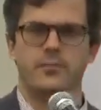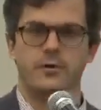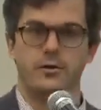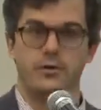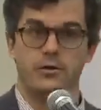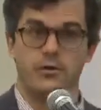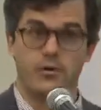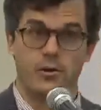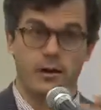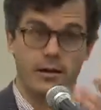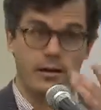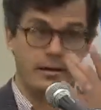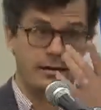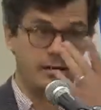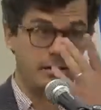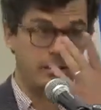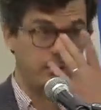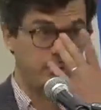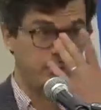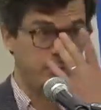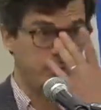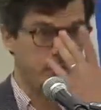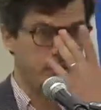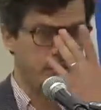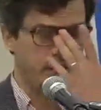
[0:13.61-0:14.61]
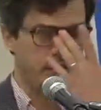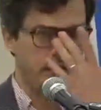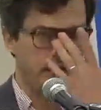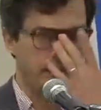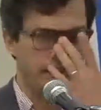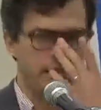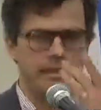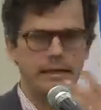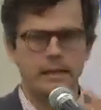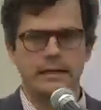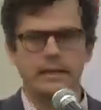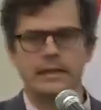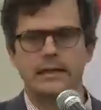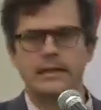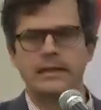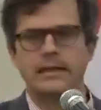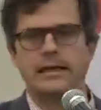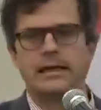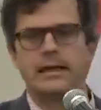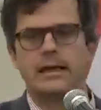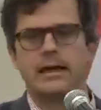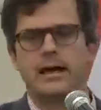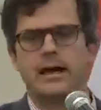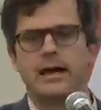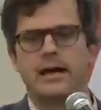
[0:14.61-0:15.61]
the Ukrainian community
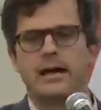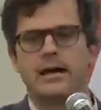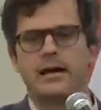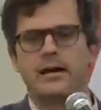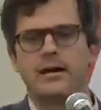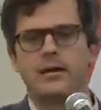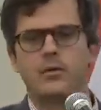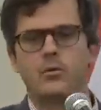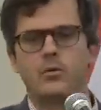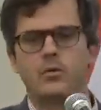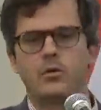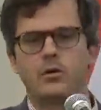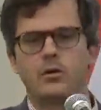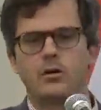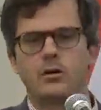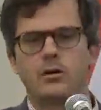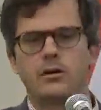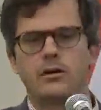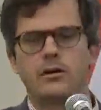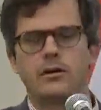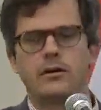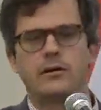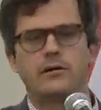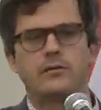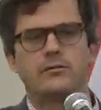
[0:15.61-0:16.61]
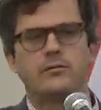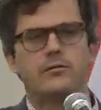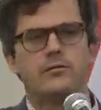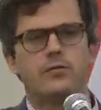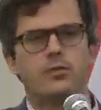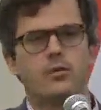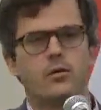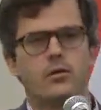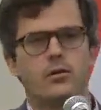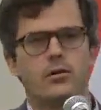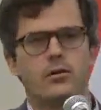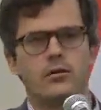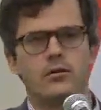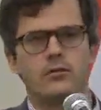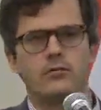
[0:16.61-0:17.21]
were looking for